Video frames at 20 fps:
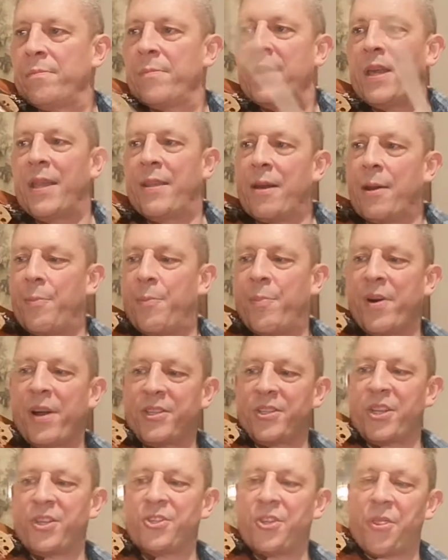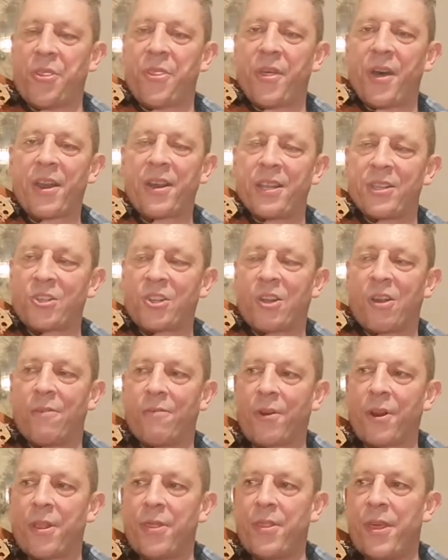And that passage, the third, is
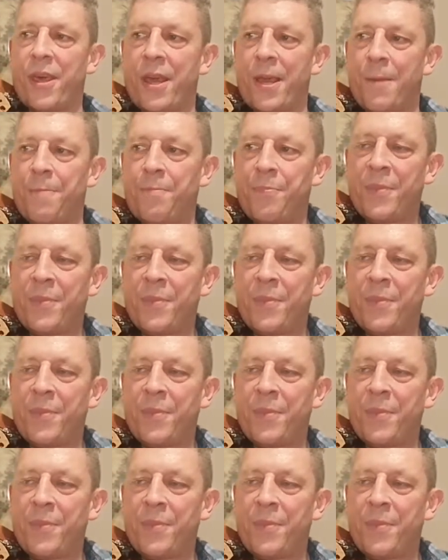covering the